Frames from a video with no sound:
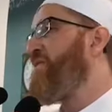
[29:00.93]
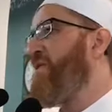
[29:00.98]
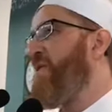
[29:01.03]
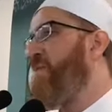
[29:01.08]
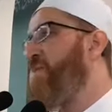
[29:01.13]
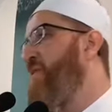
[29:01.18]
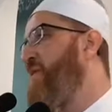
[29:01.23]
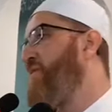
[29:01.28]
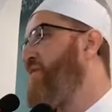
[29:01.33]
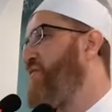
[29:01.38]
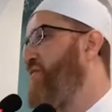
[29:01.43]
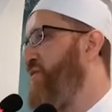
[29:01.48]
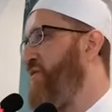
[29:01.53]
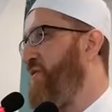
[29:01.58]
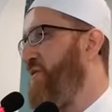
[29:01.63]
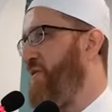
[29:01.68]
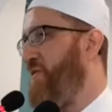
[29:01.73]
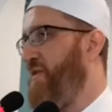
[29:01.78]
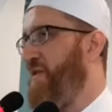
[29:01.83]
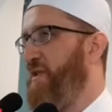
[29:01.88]
from their
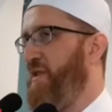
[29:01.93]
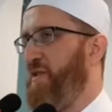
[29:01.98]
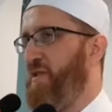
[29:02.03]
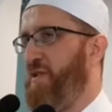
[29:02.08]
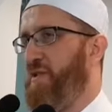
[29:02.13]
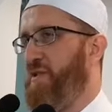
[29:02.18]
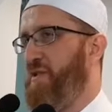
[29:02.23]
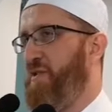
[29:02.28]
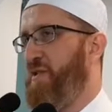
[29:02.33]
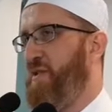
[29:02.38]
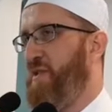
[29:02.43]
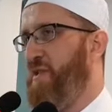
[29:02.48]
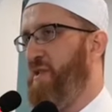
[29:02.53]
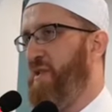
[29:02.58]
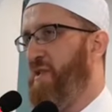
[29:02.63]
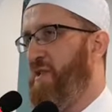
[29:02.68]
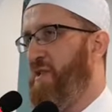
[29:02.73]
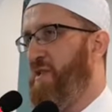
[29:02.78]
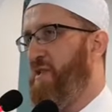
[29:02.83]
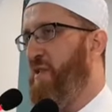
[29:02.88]
truthfulness.
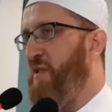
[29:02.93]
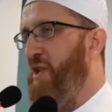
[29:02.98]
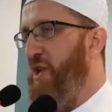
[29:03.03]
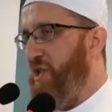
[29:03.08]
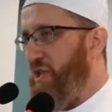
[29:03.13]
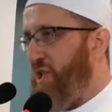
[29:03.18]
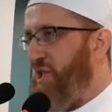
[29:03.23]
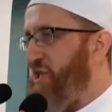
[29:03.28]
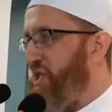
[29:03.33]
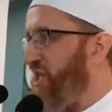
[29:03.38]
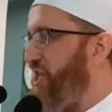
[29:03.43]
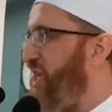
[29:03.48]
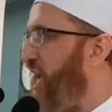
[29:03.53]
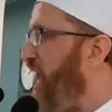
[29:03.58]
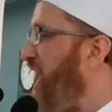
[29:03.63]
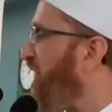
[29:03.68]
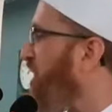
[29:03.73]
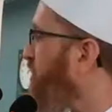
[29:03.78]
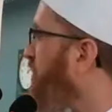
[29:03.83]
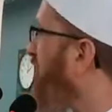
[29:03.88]
This is the day